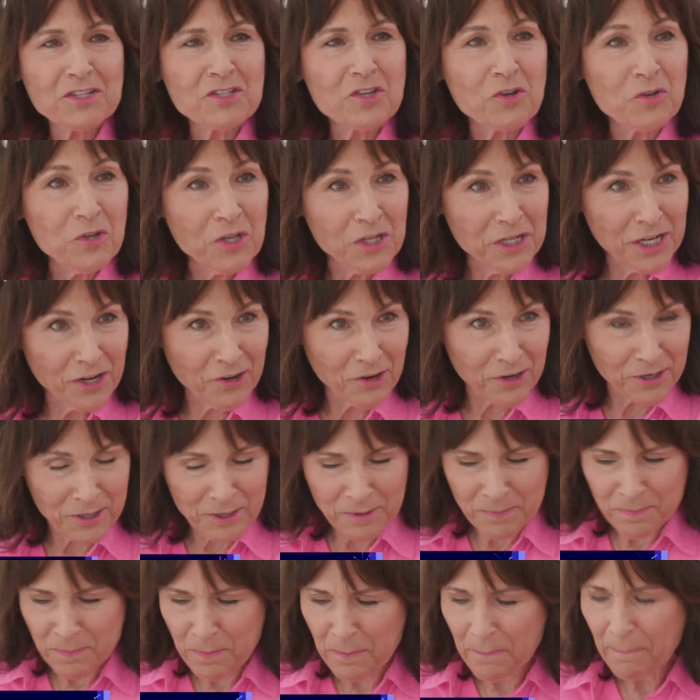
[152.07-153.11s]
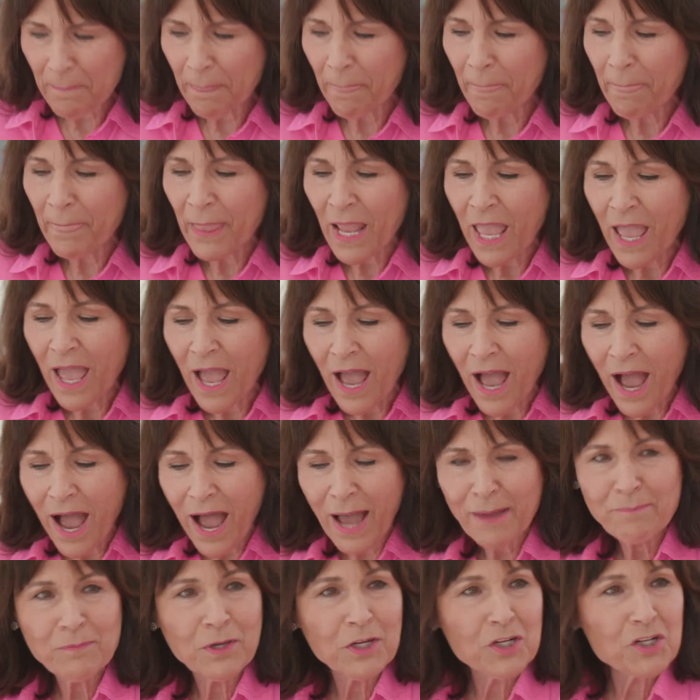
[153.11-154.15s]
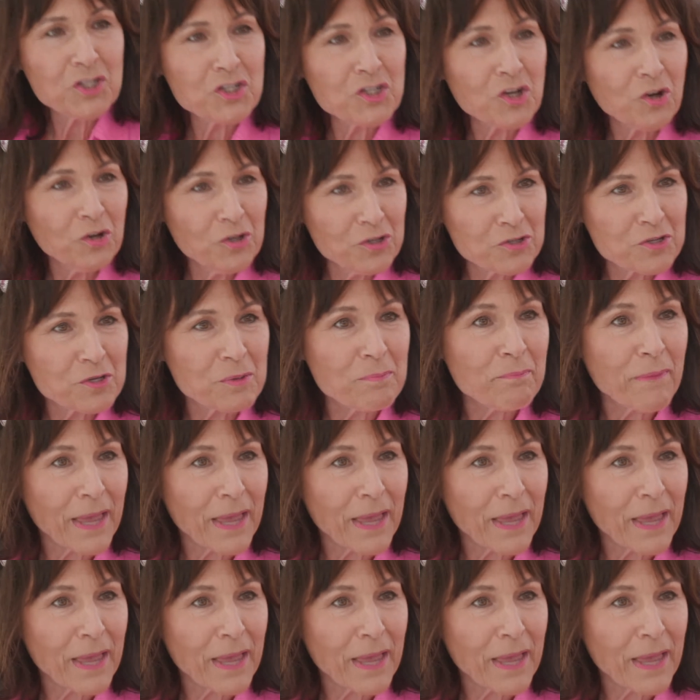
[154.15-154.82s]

so Yanira, I'm going to show you some